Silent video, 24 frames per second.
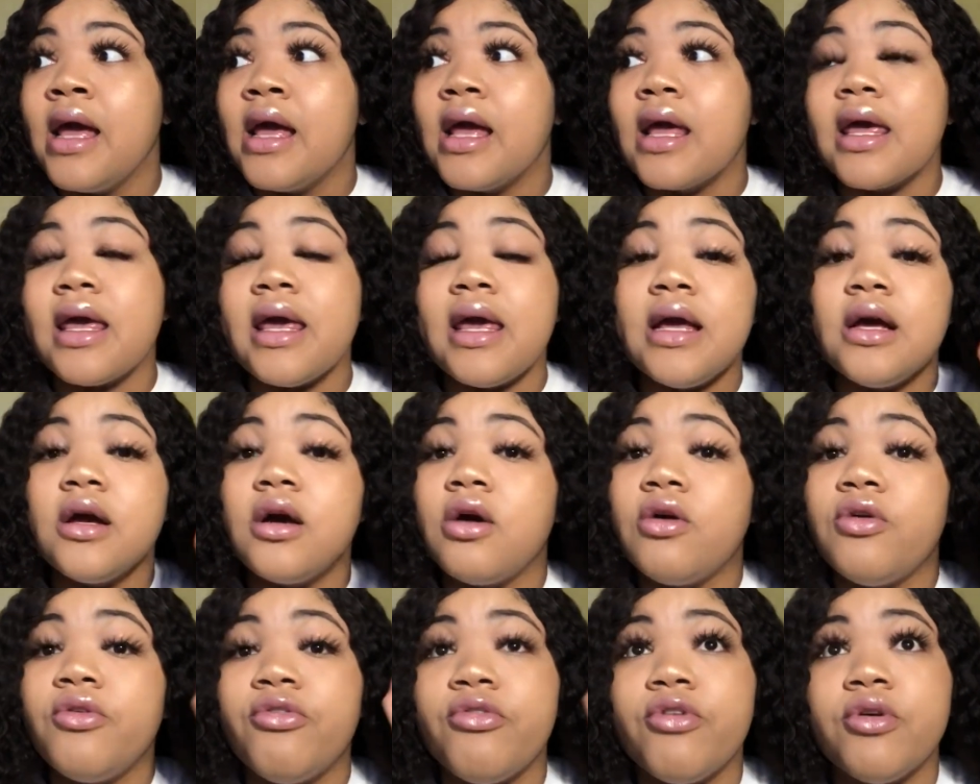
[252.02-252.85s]
can
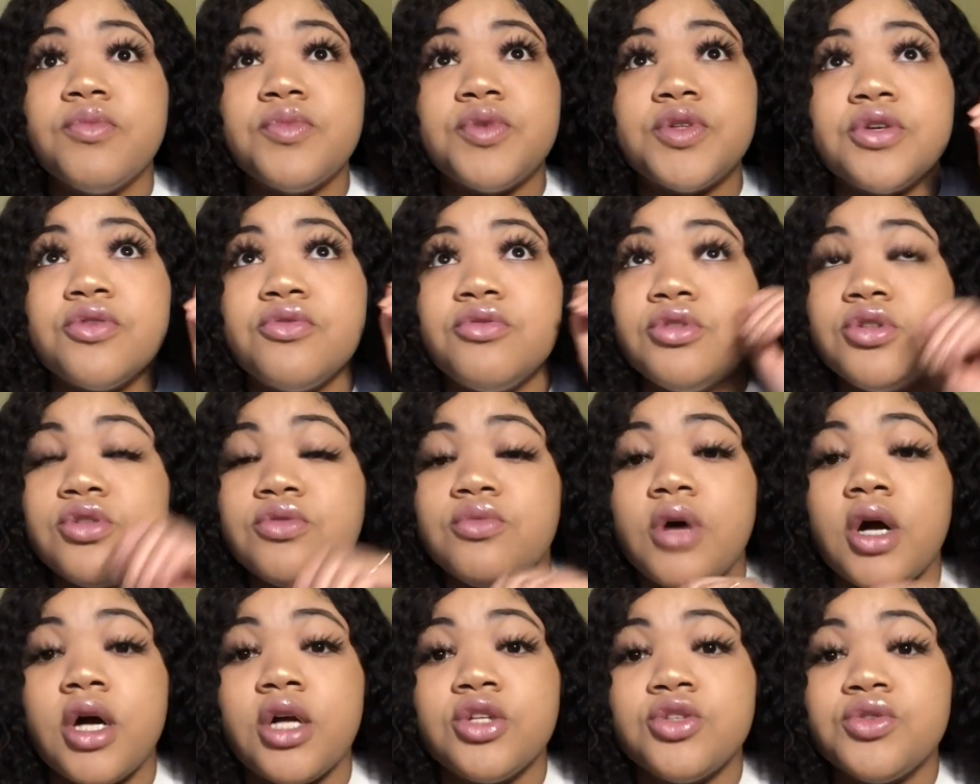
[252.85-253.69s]
go from 0 to
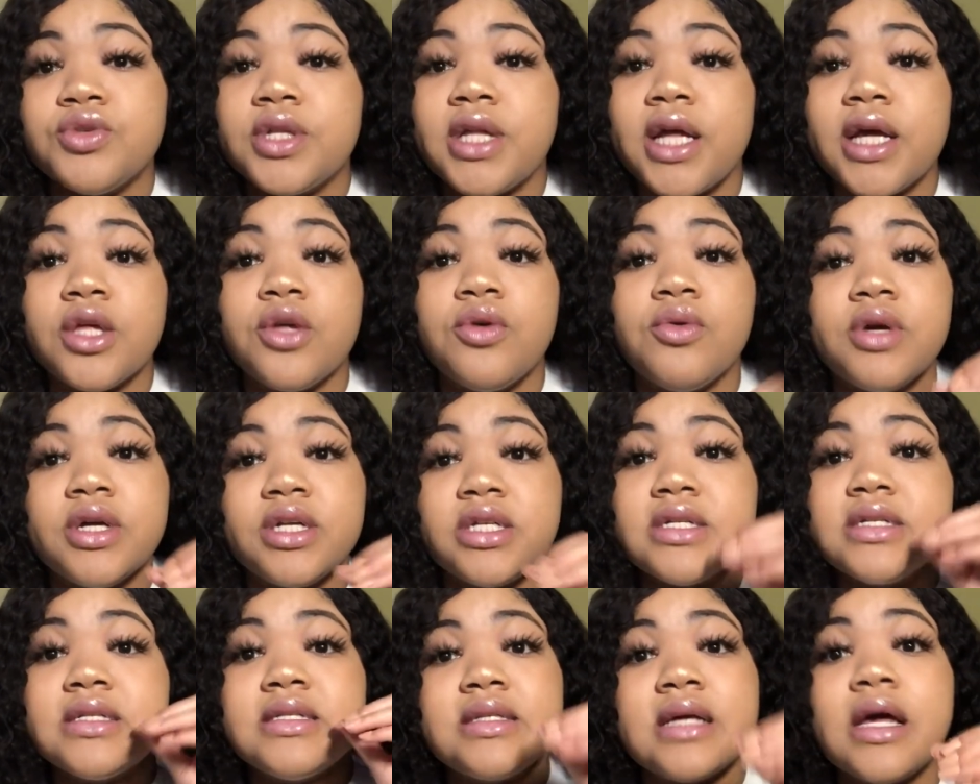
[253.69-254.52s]
100. Like, you could
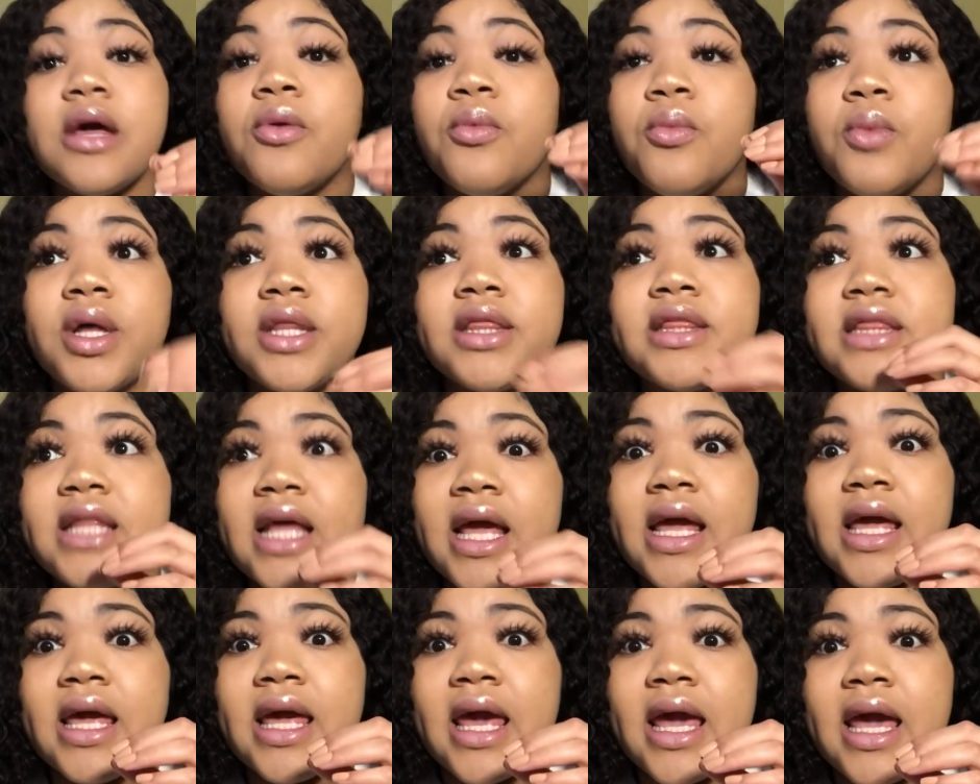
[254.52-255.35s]
just say one
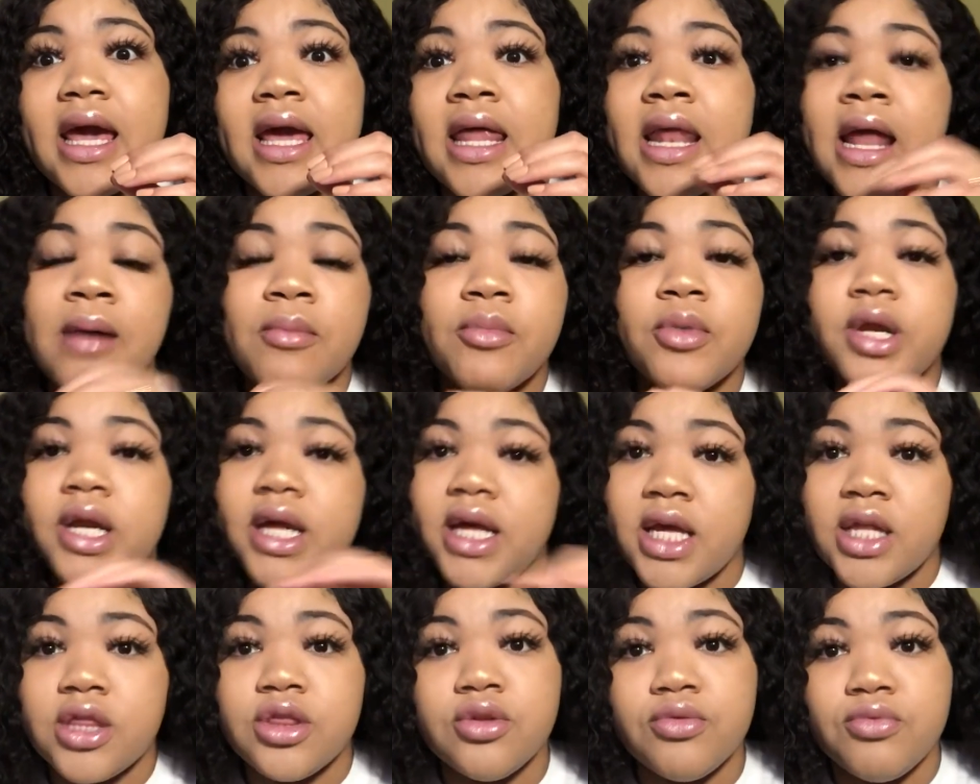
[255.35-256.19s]
thing and I'm gonna
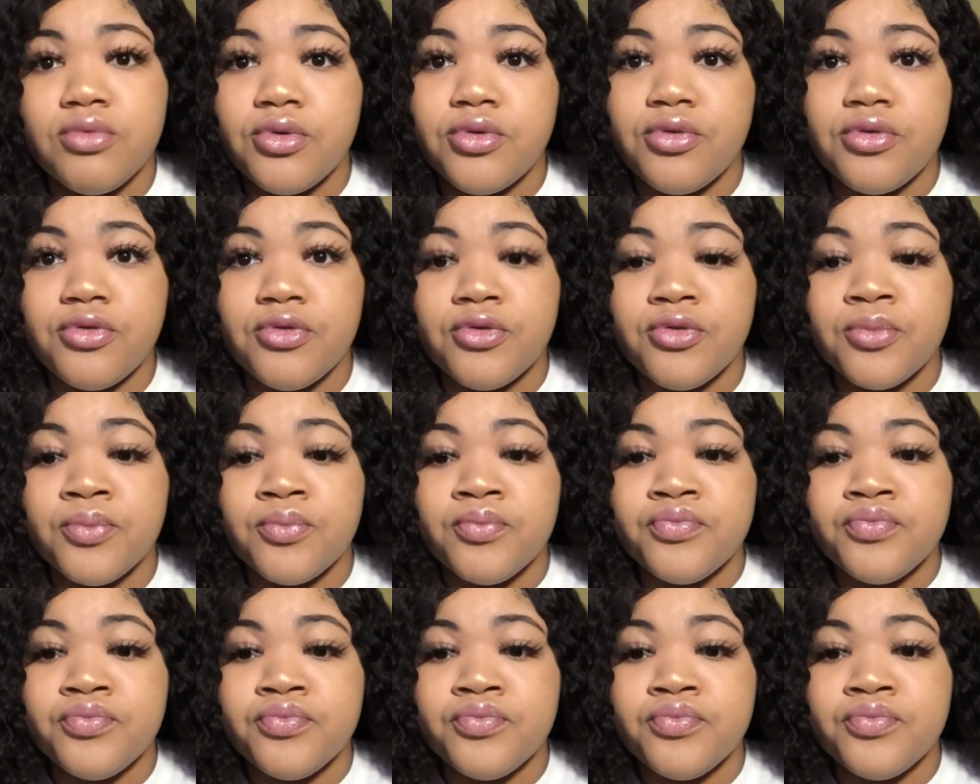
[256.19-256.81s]
hit the roof.